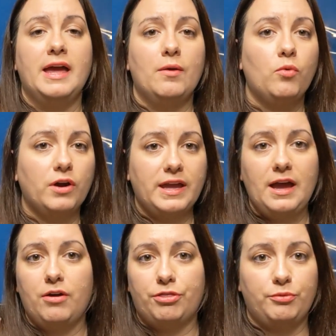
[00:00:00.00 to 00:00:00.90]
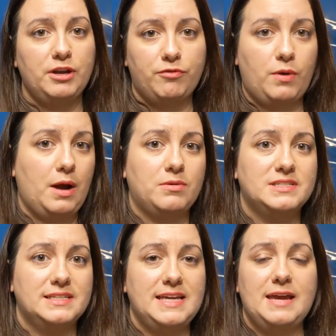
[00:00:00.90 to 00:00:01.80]
and working out 3 to 4
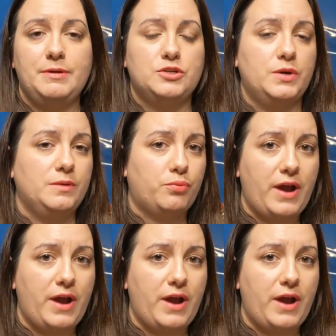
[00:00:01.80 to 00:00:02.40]
hours a day between